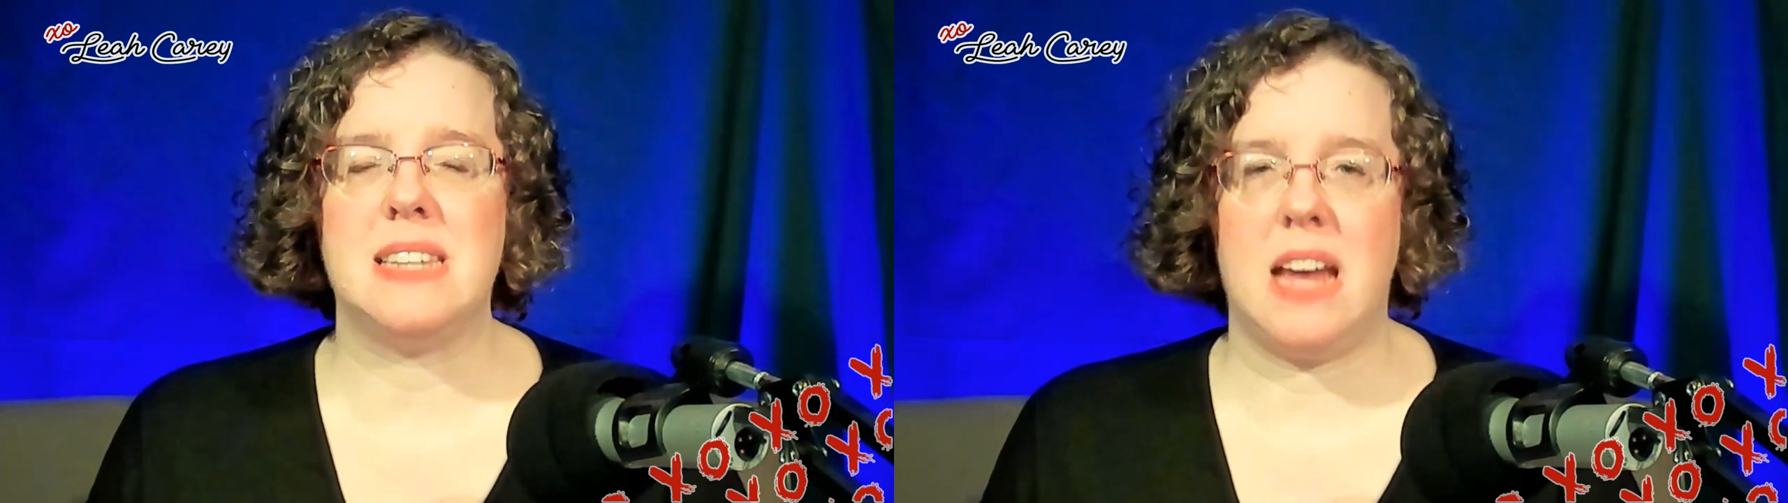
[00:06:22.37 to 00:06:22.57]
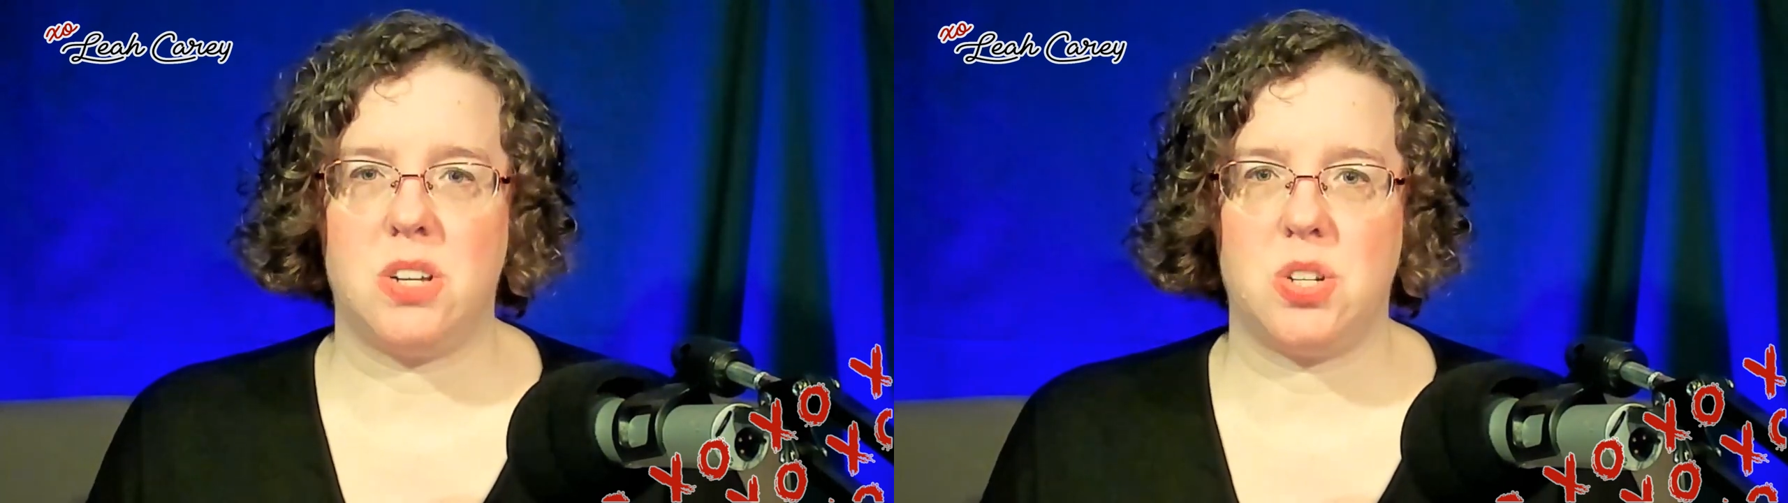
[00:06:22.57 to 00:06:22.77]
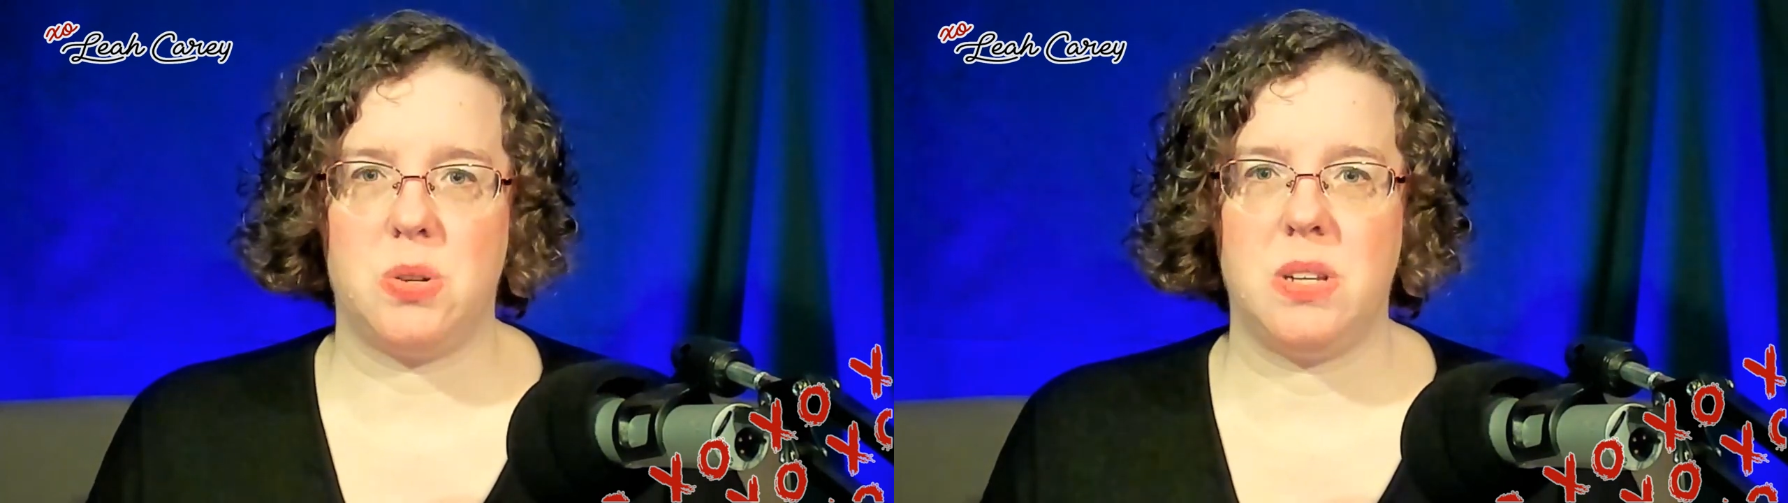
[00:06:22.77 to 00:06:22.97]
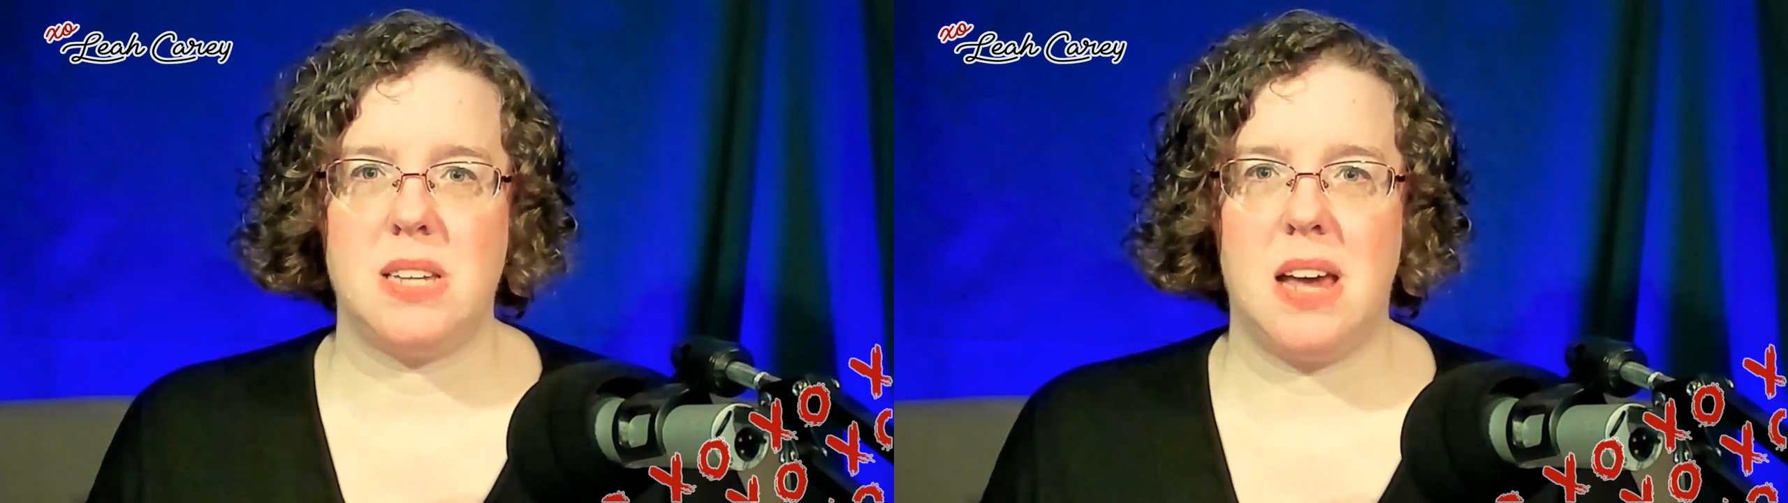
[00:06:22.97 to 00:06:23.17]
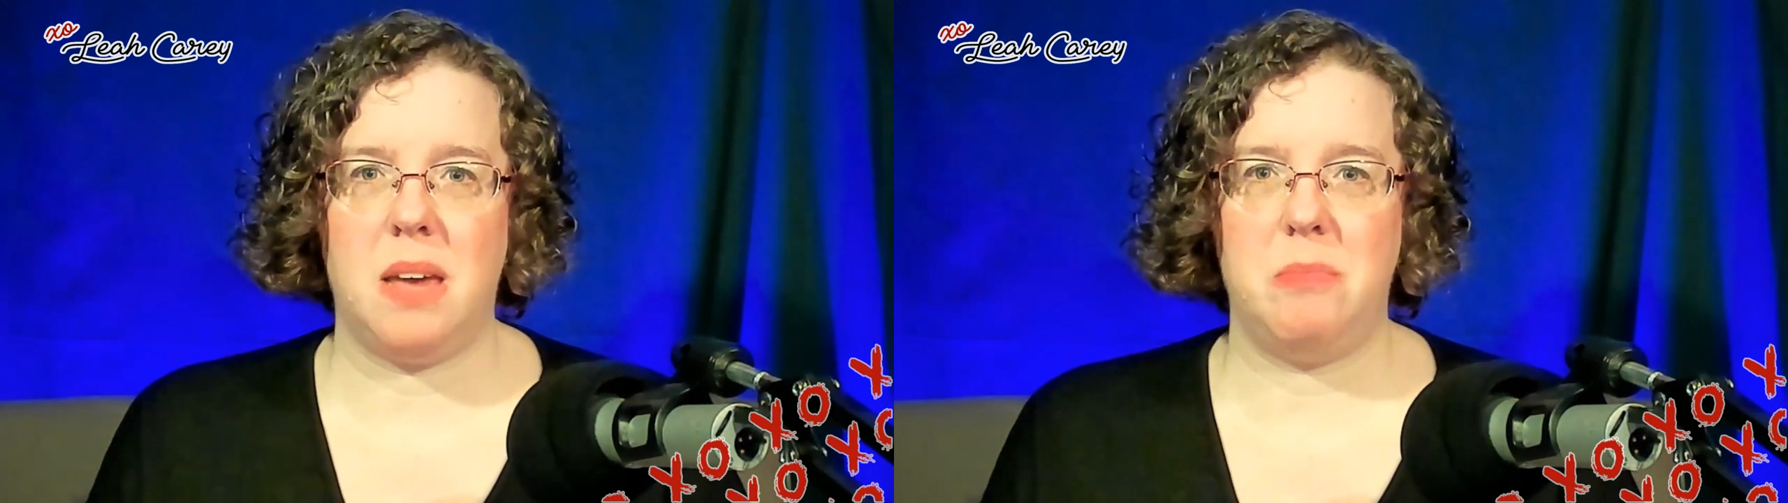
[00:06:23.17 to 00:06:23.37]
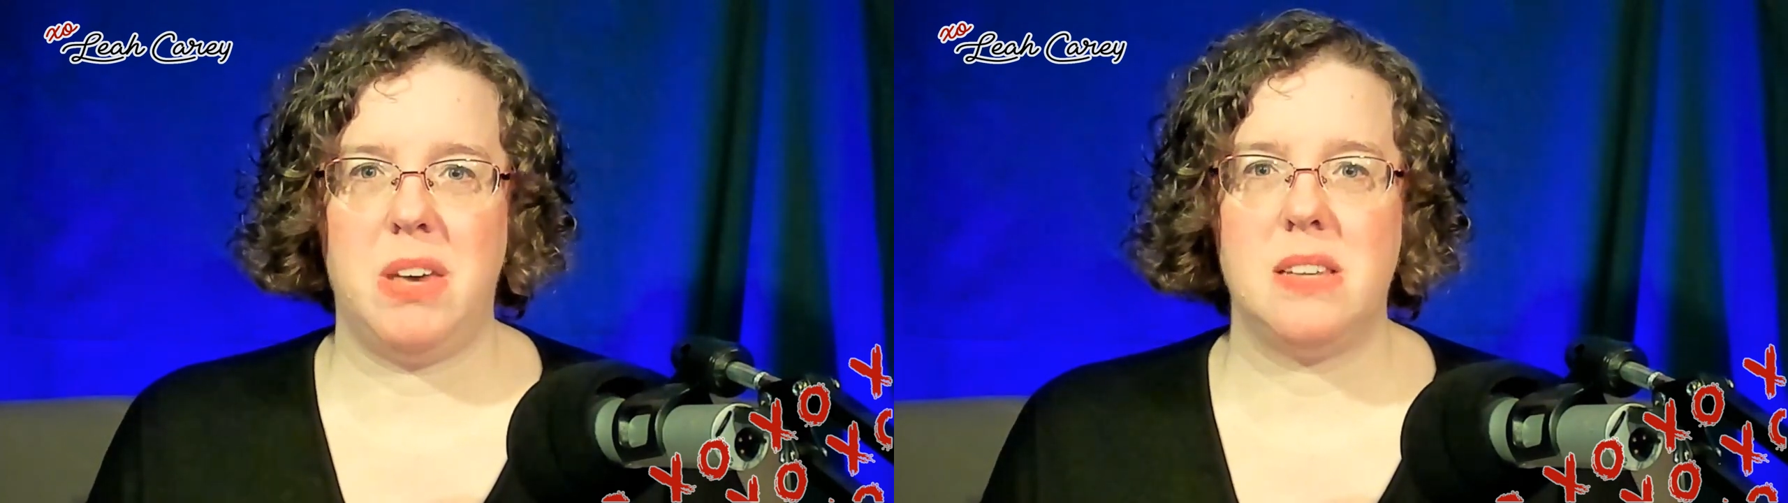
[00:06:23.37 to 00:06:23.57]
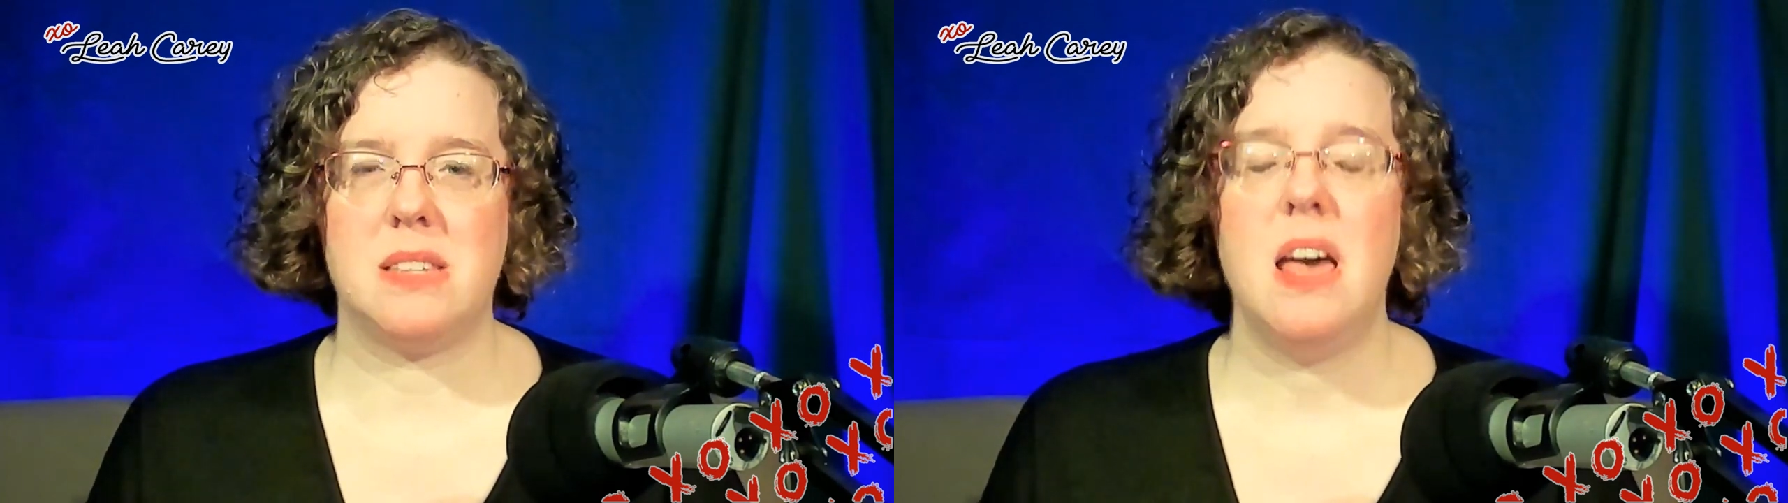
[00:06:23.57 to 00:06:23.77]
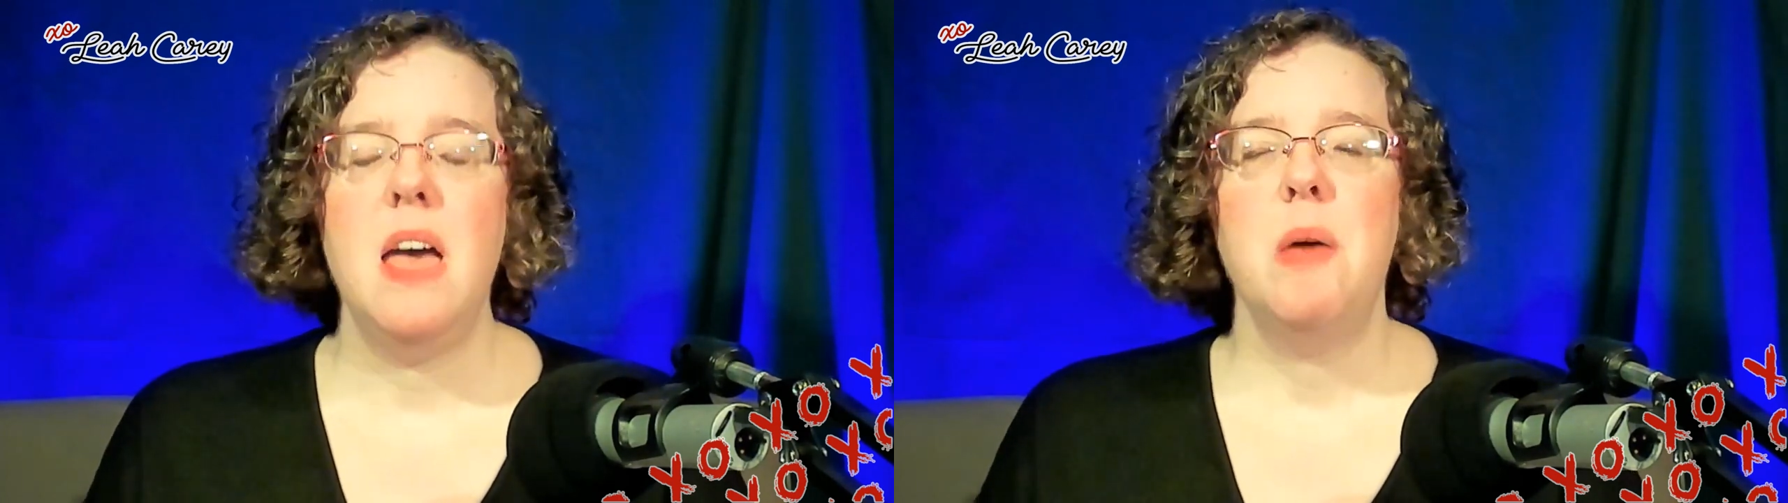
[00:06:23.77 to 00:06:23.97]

natural time is.